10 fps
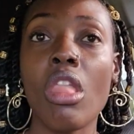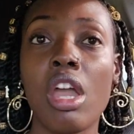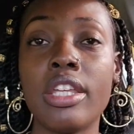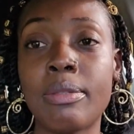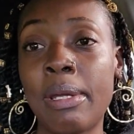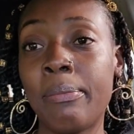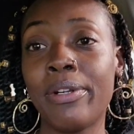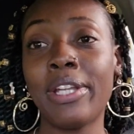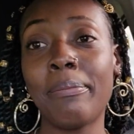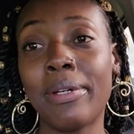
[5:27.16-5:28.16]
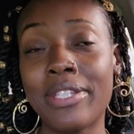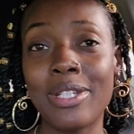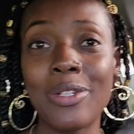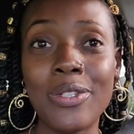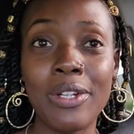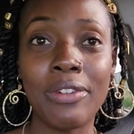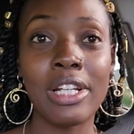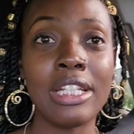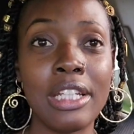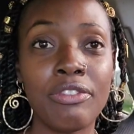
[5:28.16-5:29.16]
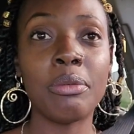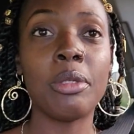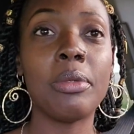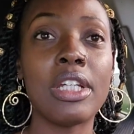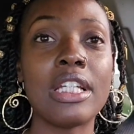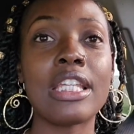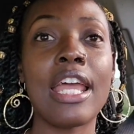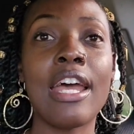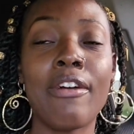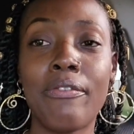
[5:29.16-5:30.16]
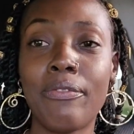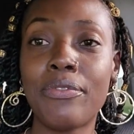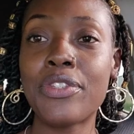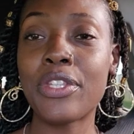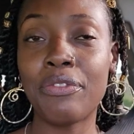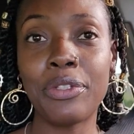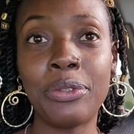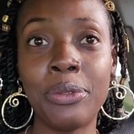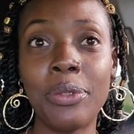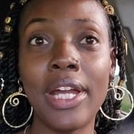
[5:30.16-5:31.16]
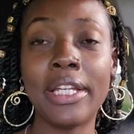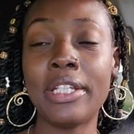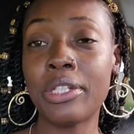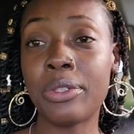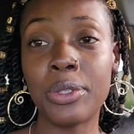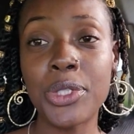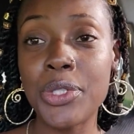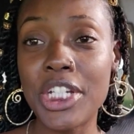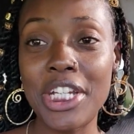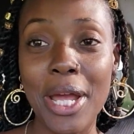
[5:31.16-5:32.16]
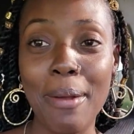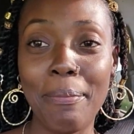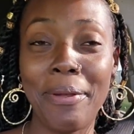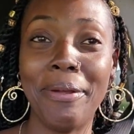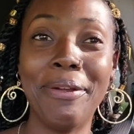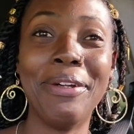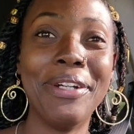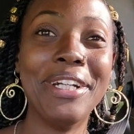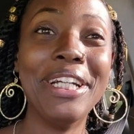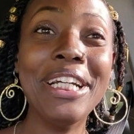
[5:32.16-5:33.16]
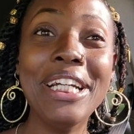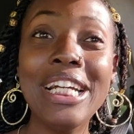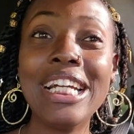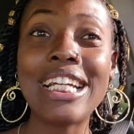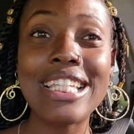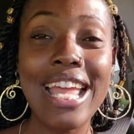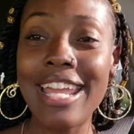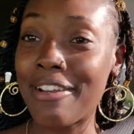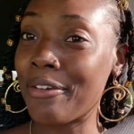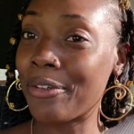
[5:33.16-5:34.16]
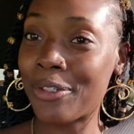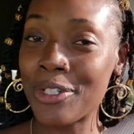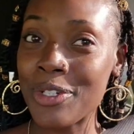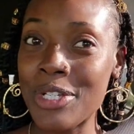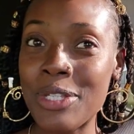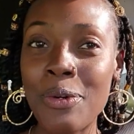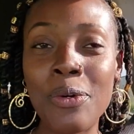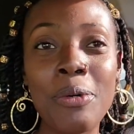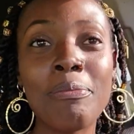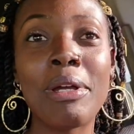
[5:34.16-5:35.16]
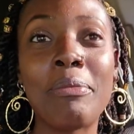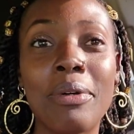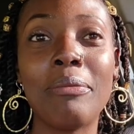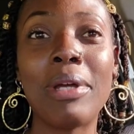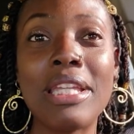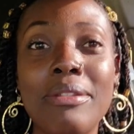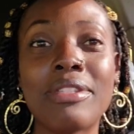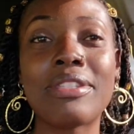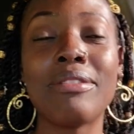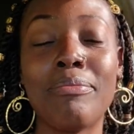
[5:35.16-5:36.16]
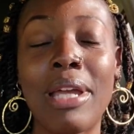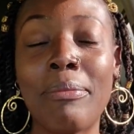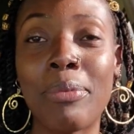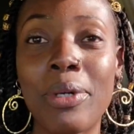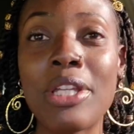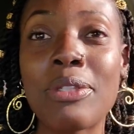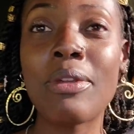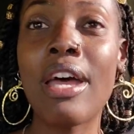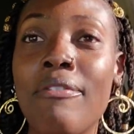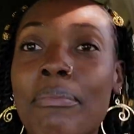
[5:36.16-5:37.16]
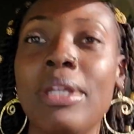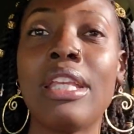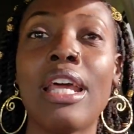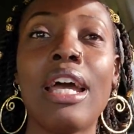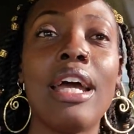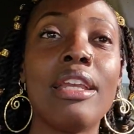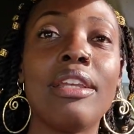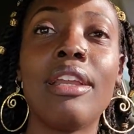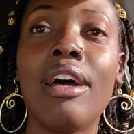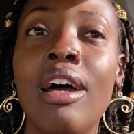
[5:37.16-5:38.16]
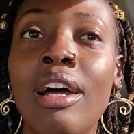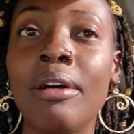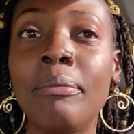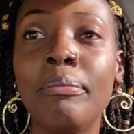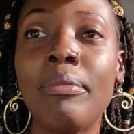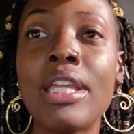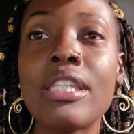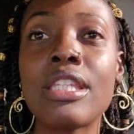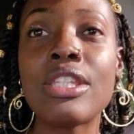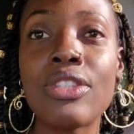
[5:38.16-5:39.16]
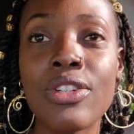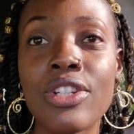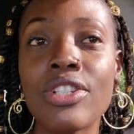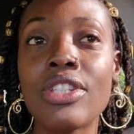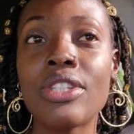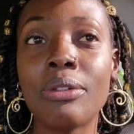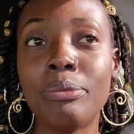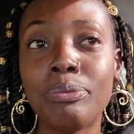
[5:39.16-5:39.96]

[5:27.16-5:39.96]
It's my birthday, but it's also a regular day for me because I have stuff to do. I need to grocery shop because I ain't got no groceries home. My boys have been at my sister's,